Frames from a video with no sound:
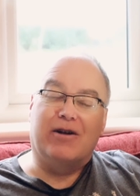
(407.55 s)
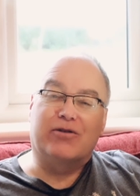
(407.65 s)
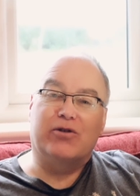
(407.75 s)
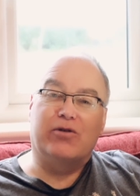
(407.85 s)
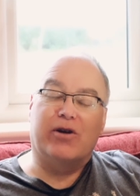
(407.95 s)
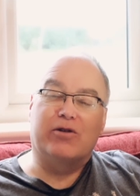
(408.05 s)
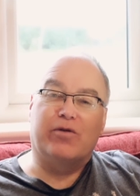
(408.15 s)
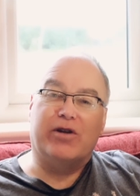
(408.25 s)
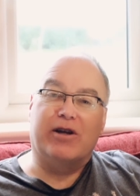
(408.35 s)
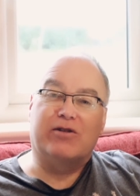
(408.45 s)
I'll do
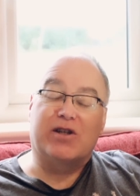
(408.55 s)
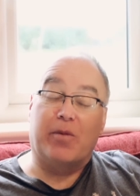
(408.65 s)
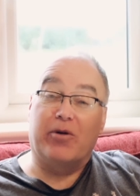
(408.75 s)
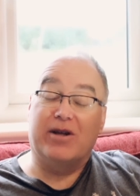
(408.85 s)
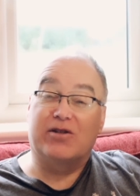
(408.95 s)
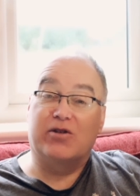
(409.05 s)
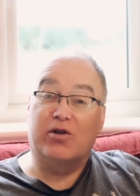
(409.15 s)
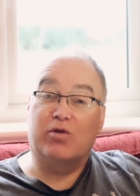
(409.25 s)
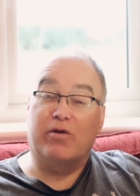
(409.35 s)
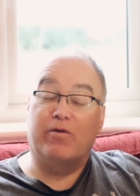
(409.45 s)
those videos separately as
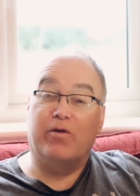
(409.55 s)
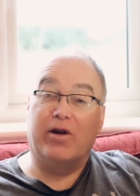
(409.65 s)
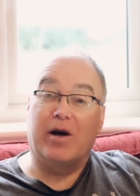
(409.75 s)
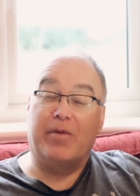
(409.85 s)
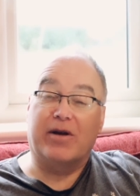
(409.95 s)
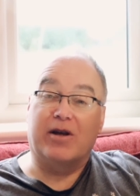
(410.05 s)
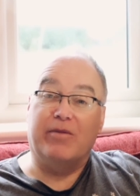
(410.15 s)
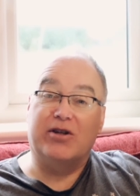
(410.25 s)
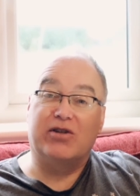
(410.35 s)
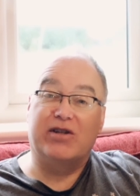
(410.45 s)
soon as we're fully up and
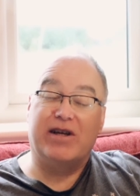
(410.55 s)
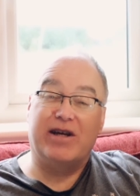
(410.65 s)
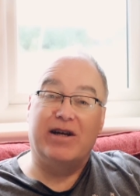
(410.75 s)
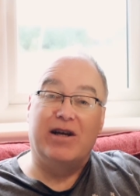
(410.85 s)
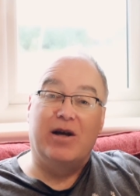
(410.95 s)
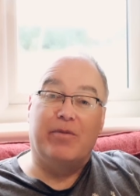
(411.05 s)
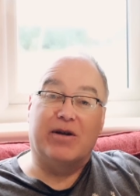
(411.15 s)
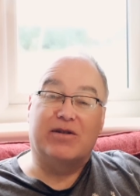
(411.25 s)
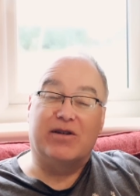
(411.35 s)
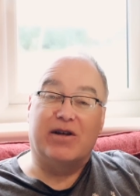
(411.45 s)
commissioned here.
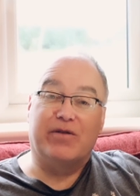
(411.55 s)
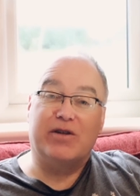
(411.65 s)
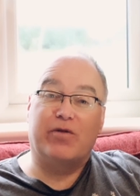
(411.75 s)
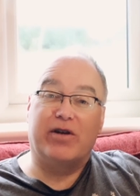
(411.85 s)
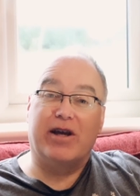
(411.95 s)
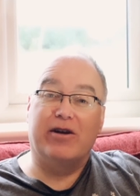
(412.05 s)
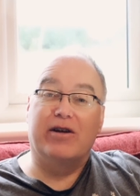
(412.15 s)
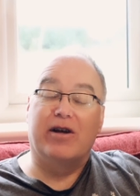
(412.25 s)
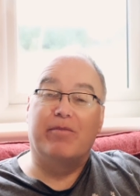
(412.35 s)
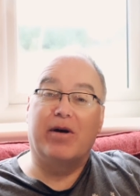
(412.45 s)
But uh, this
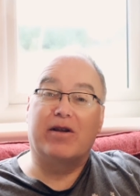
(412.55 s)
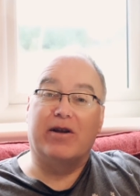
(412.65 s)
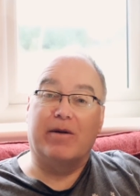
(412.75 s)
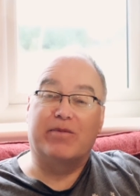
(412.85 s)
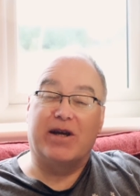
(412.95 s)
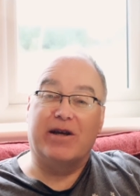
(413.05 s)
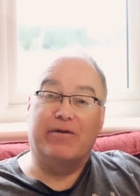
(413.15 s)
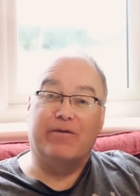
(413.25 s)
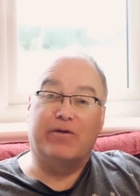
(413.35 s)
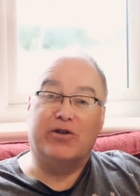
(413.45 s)
video, monthly
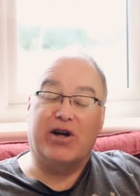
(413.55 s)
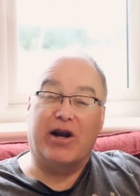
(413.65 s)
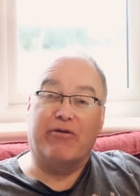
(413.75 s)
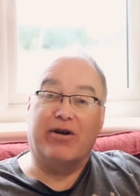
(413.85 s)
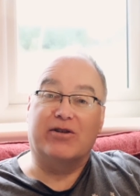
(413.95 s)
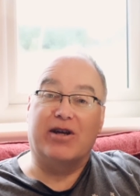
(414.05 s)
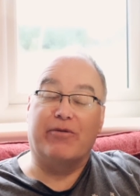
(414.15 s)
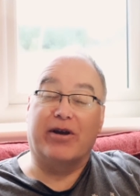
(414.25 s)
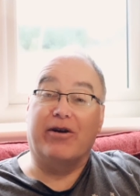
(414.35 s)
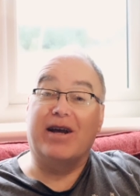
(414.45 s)
update for January. So
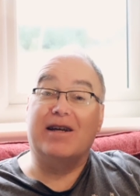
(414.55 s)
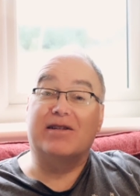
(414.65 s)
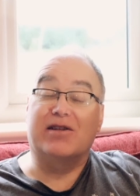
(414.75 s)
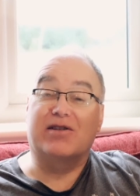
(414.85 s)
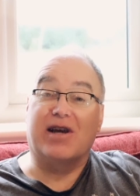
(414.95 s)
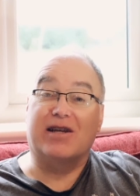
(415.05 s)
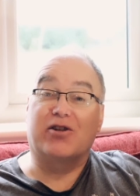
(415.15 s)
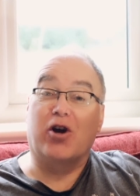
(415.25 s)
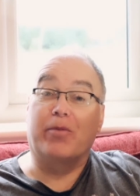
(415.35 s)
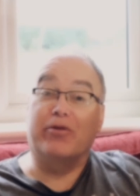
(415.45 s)
here we go, here's the stats.